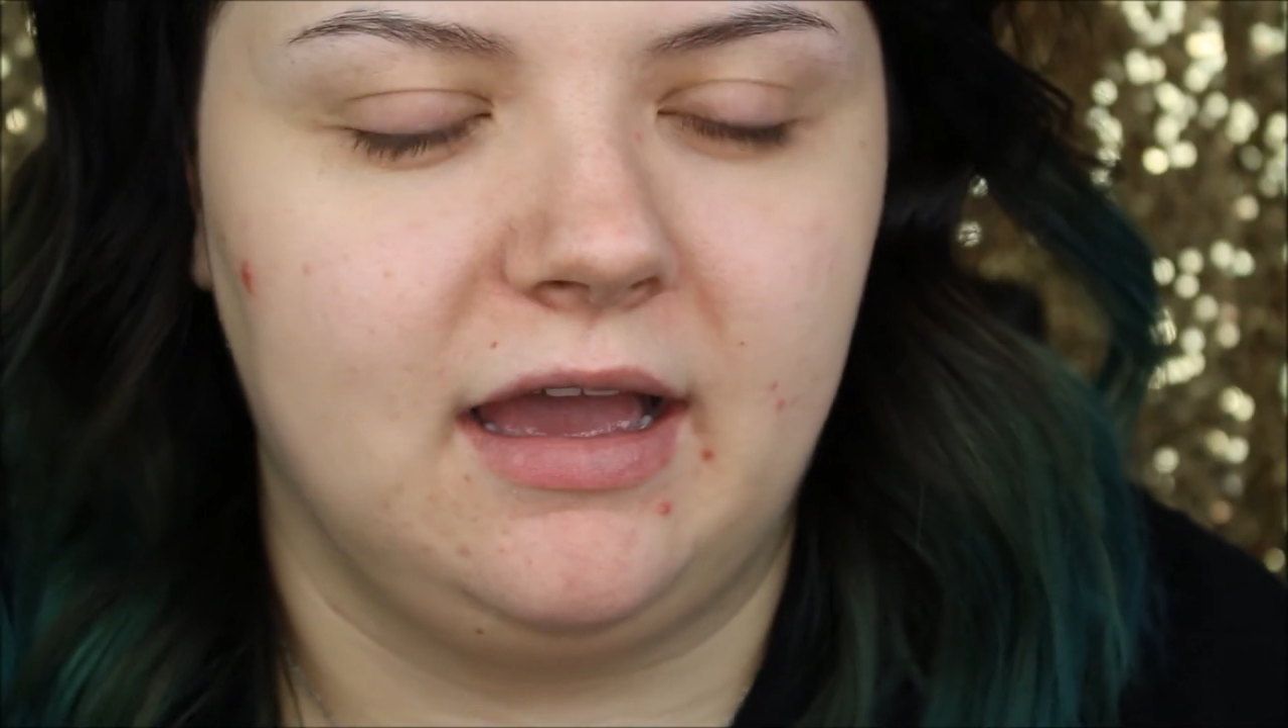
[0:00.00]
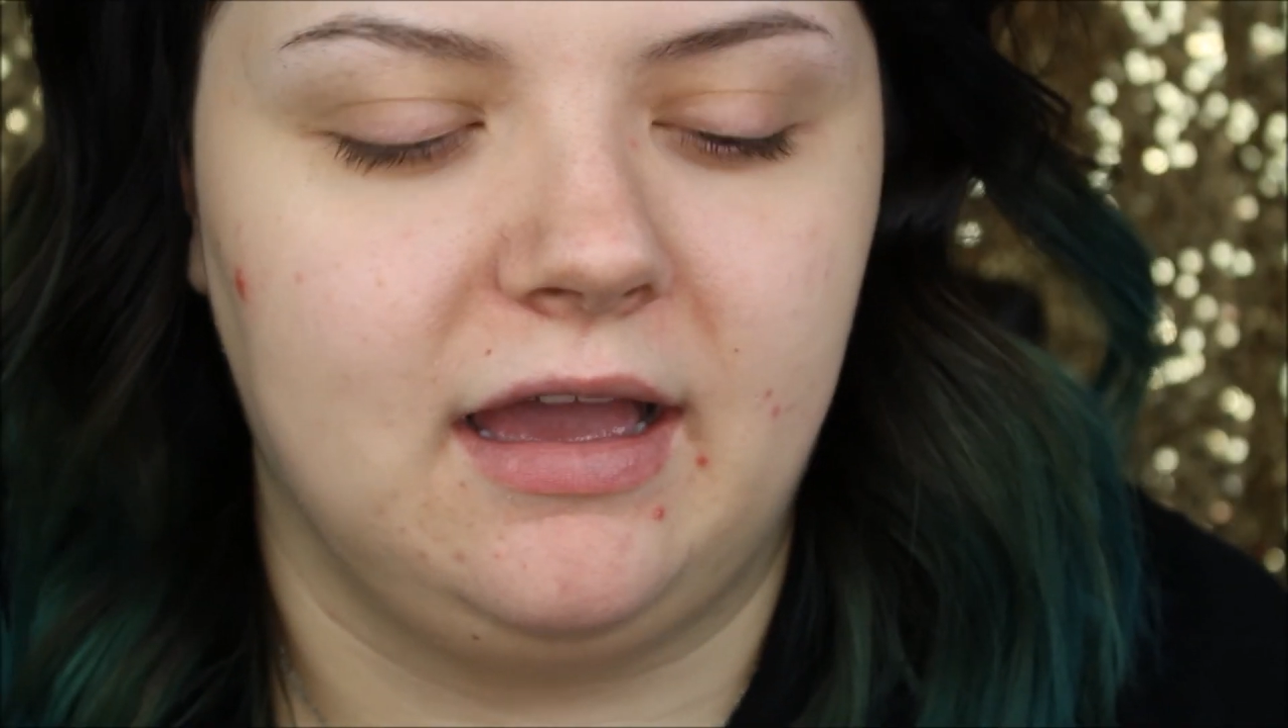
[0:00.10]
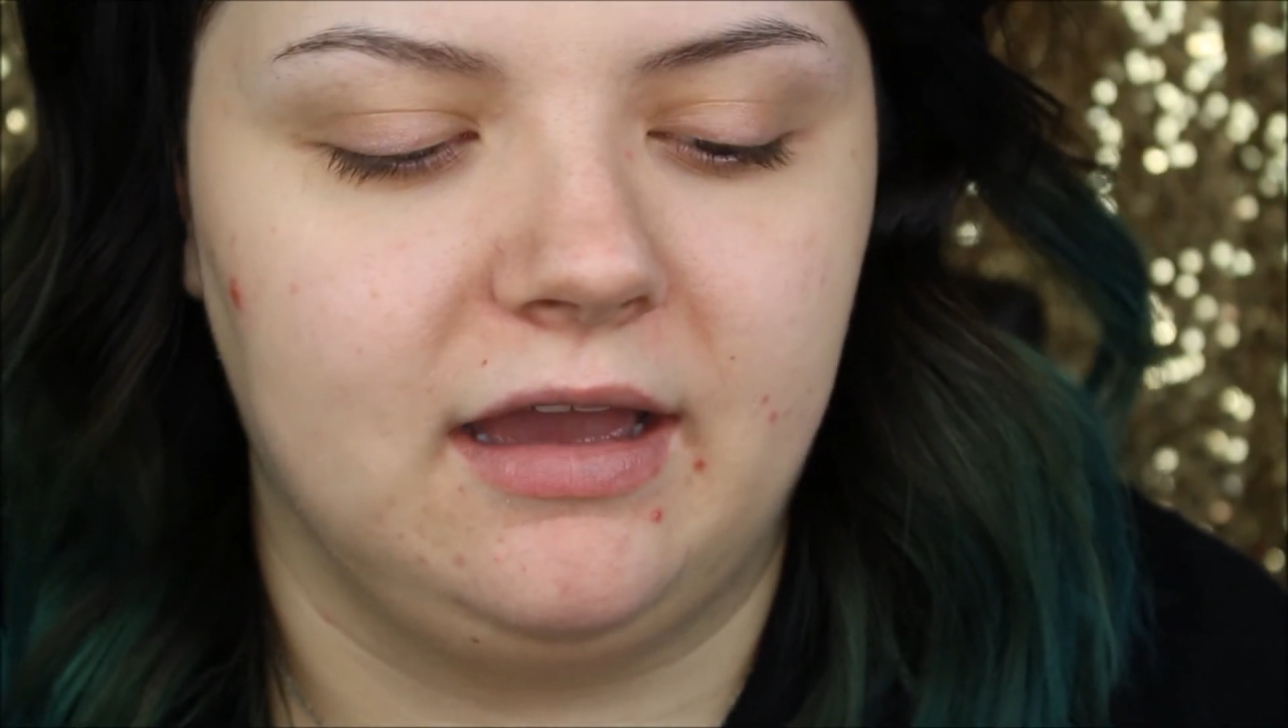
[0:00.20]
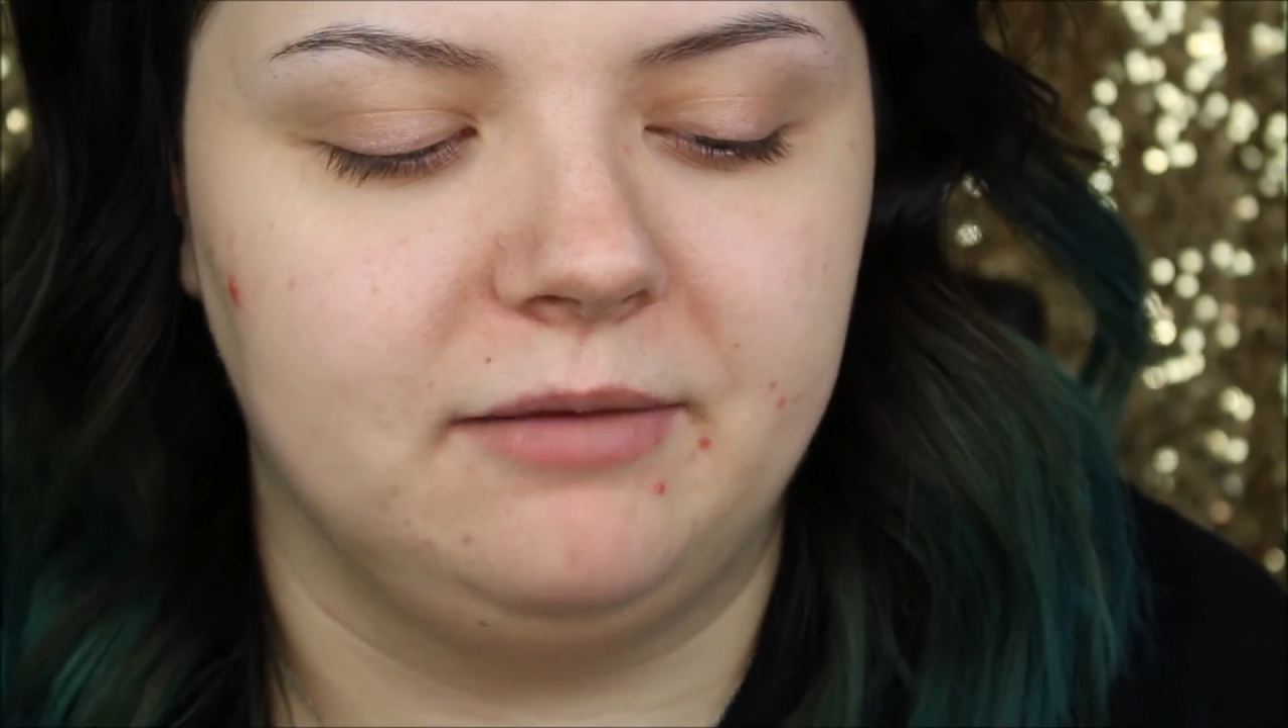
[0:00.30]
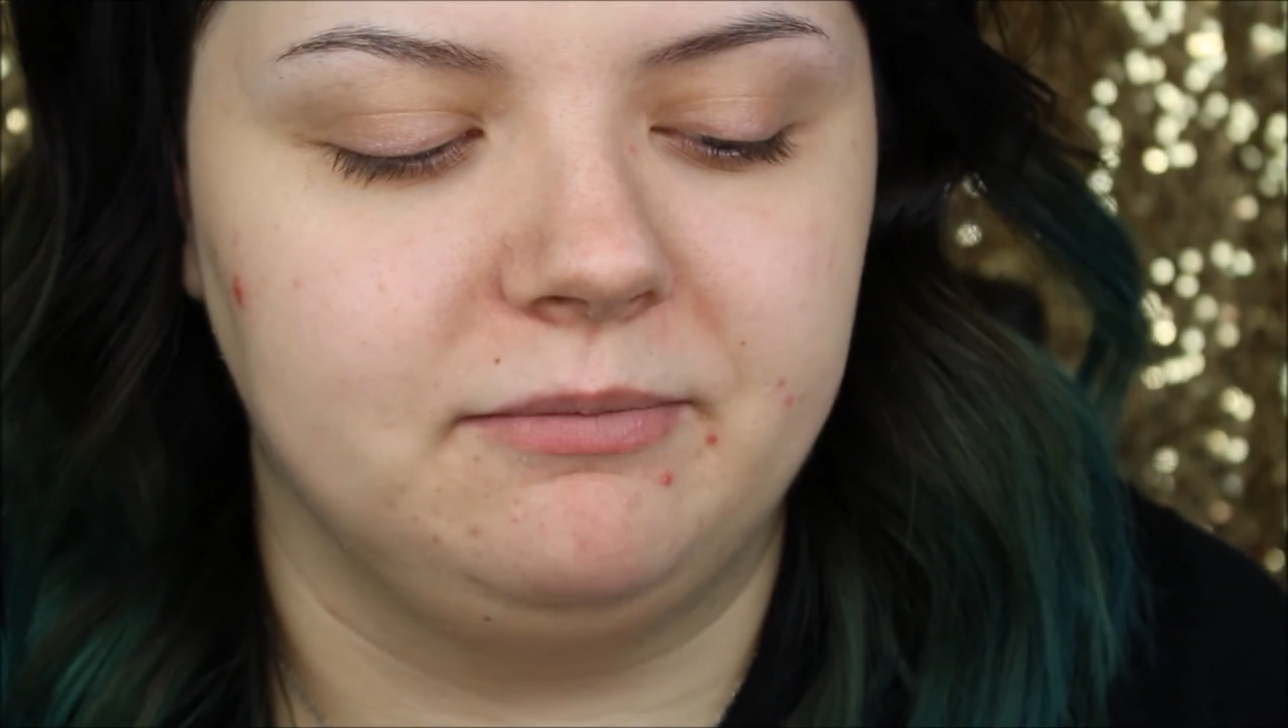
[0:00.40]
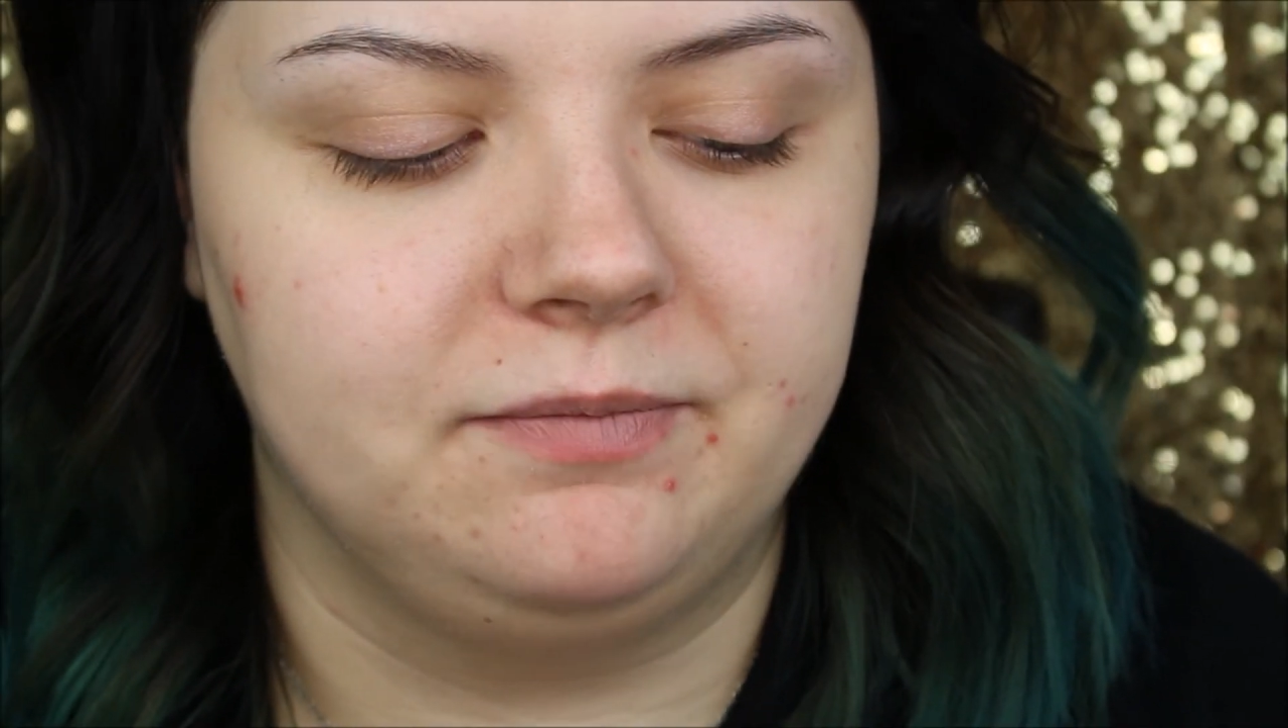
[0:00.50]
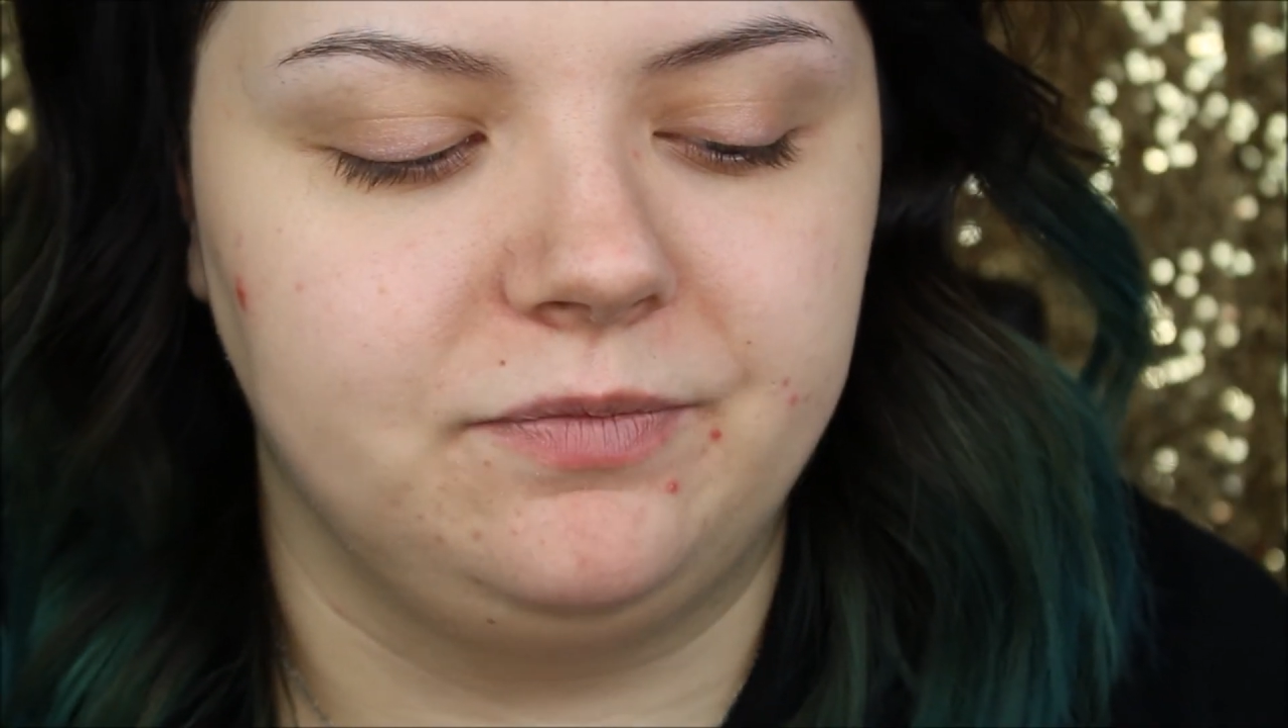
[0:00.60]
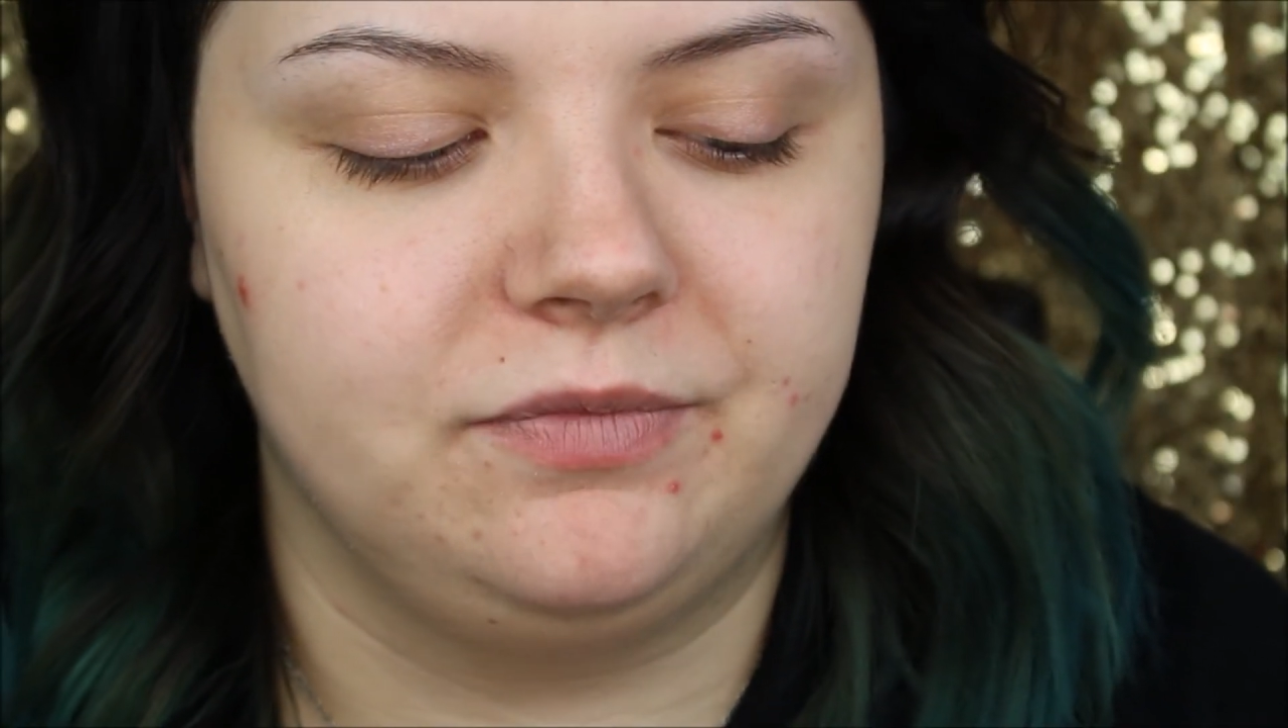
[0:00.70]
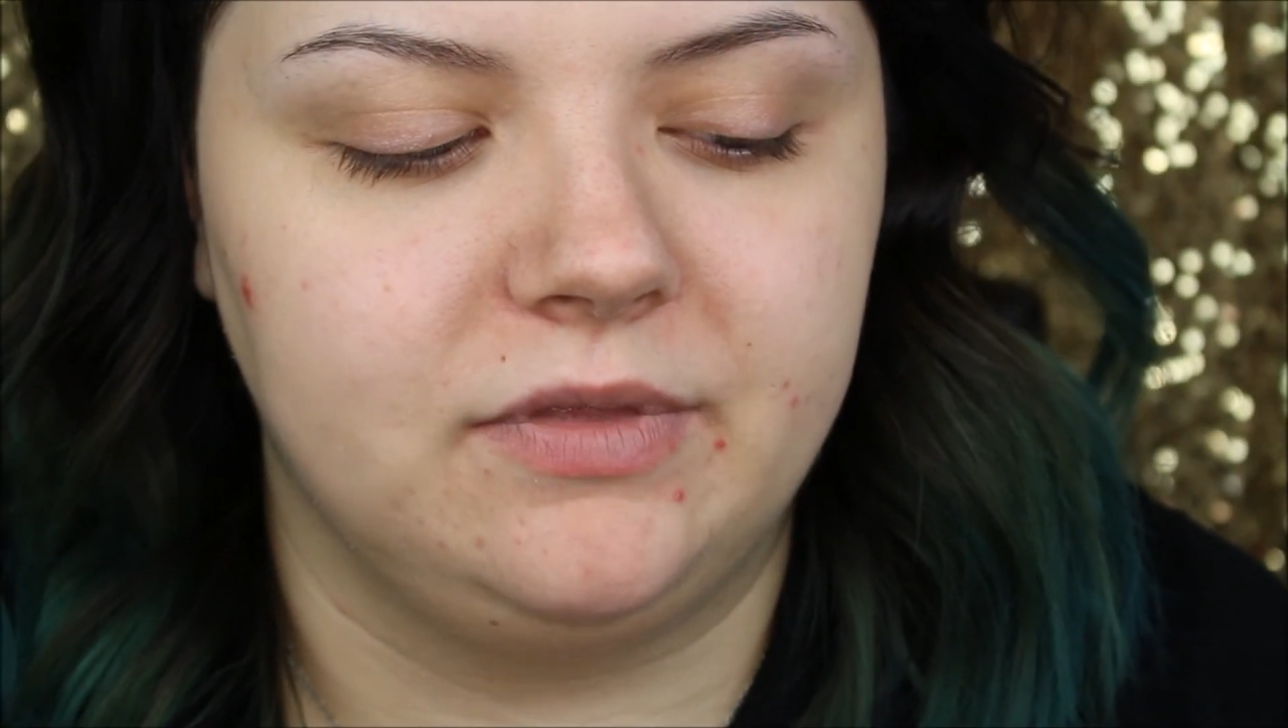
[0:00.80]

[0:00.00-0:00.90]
and